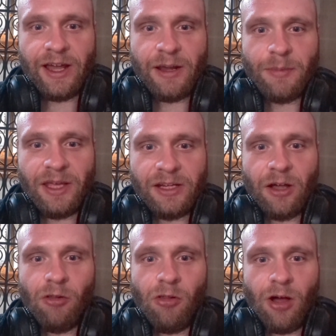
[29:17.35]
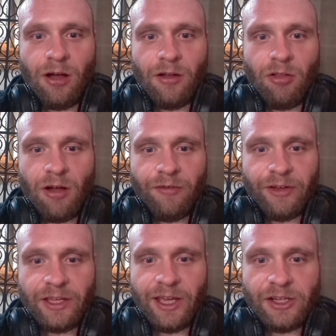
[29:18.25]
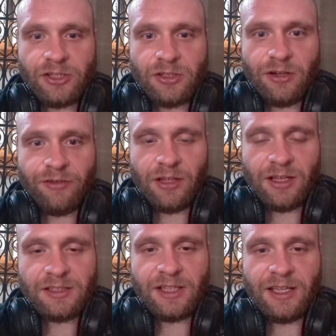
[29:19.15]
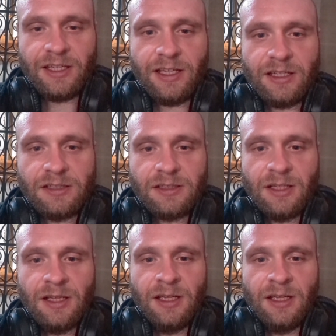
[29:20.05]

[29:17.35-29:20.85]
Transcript: and I mean a lot of occasions over the last 8 years.